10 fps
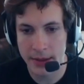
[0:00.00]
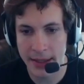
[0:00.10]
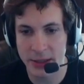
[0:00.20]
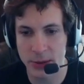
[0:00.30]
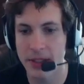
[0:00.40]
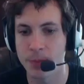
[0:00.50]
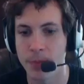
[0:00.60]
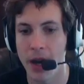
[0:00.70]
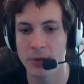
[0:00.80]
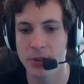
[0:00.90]
That's what this
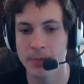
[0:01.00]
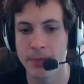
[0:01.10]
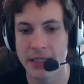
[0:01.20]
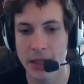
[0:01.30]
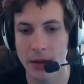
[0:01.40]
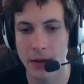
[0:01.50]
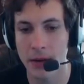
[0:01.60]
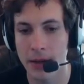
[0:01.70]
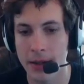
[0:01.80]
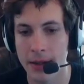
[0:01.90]
box was missing
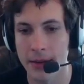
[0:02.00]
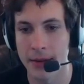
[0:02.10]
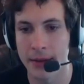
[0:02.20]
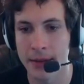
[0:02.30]
all along.